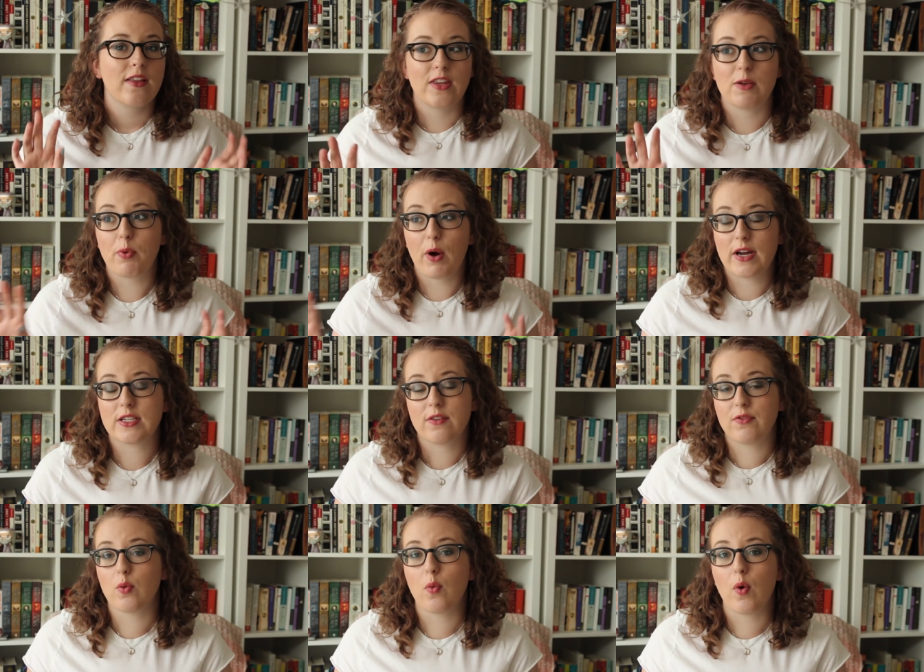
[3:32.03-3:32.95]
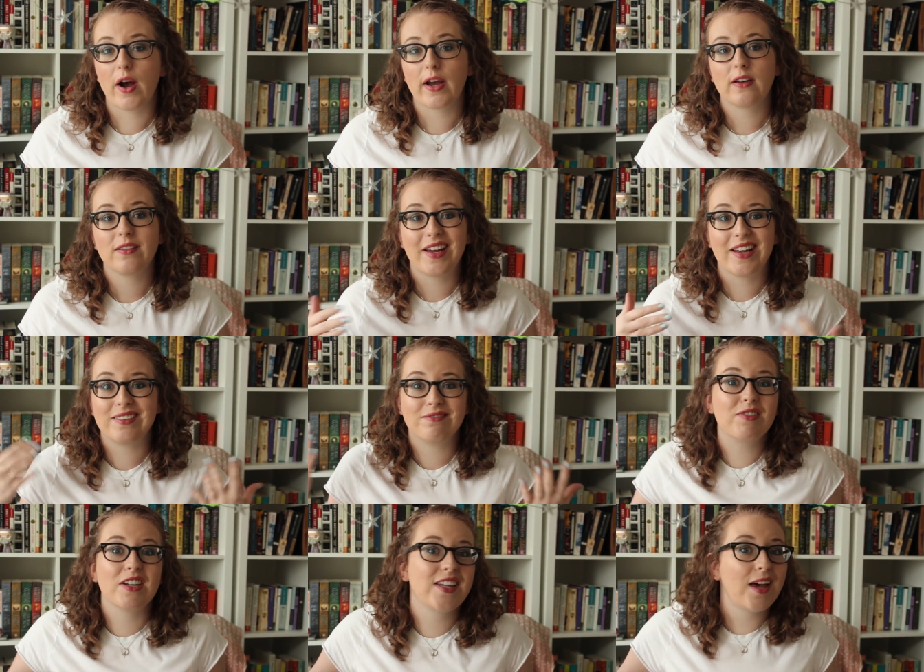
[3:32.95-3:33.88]
the price of the wine.
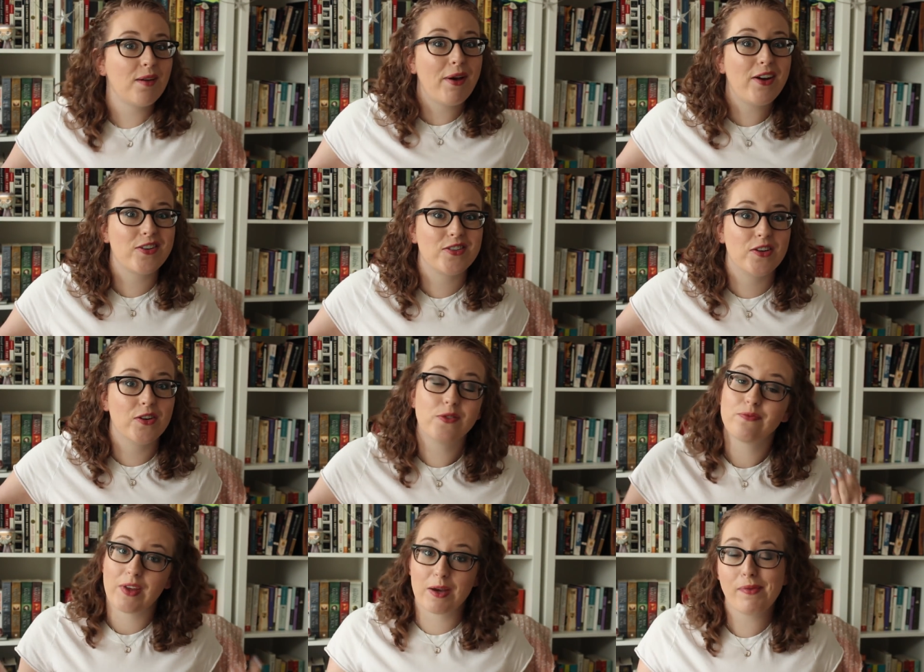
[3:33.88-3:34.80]
And does that matter to you?